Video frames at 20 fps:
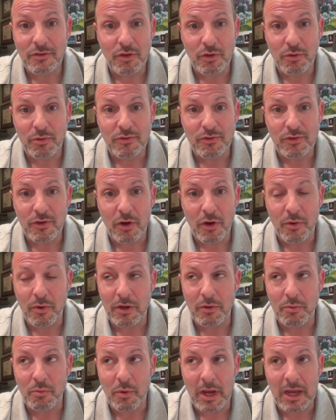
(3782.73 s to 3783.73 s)
do so
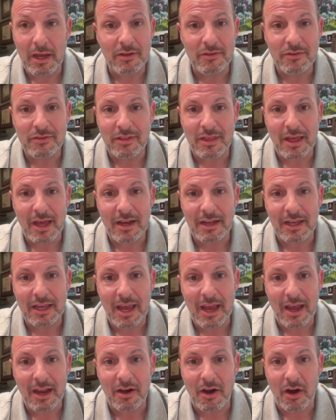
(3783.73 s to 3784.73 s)
in ways that
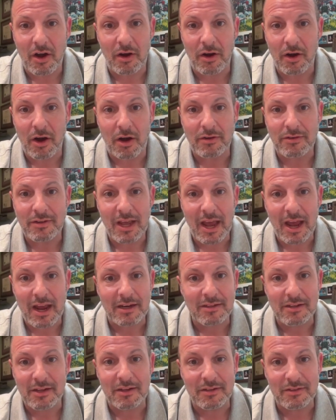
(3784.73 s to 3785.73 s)
again are
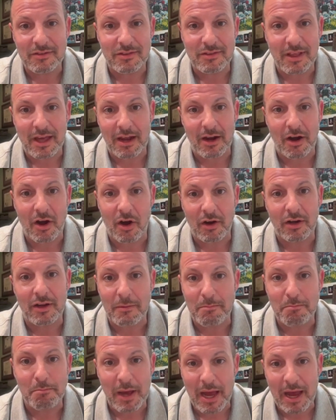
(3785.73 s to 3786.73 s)
tactics that
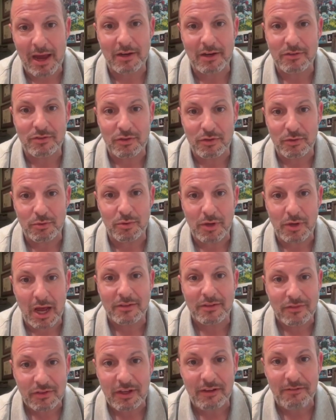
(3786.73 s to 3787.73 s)
harken back to
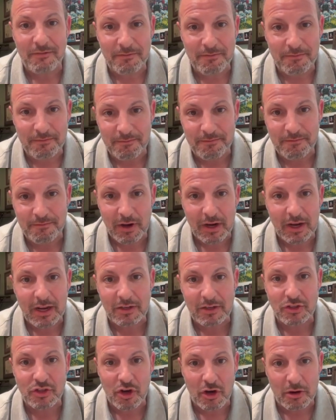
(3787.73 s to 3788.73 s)
Nazi
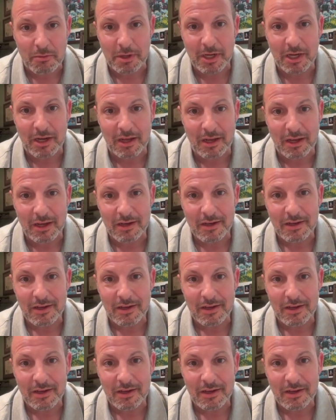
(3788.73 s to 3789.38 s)
friggin' Germany.